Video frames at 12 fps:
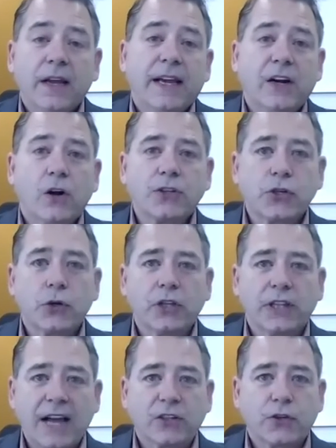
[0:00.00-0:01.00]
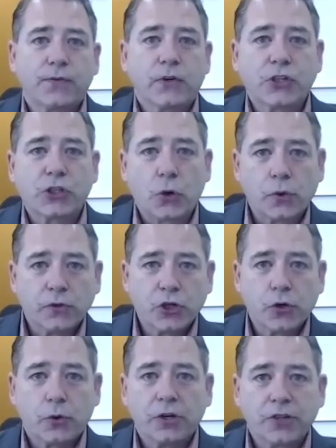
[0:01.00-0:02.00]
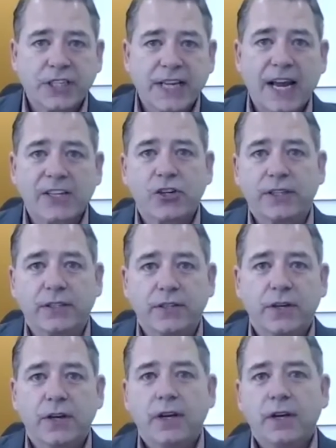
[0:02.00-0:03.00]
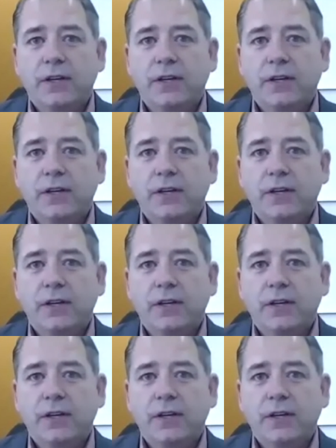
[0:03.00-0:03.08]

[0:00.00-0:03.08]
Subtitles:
It also allows for shorter sessions.